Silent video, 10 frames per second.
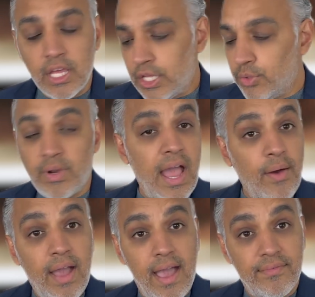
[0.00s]
you now
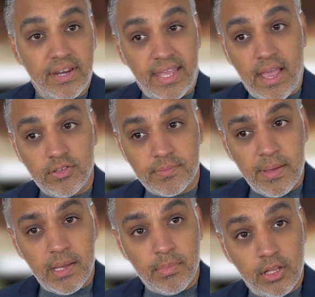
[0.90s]
have an accounts
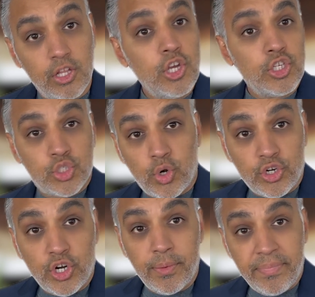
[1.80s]
payable.
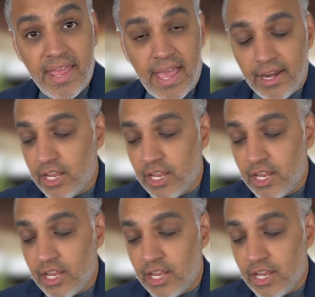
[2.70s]
Short-term debt.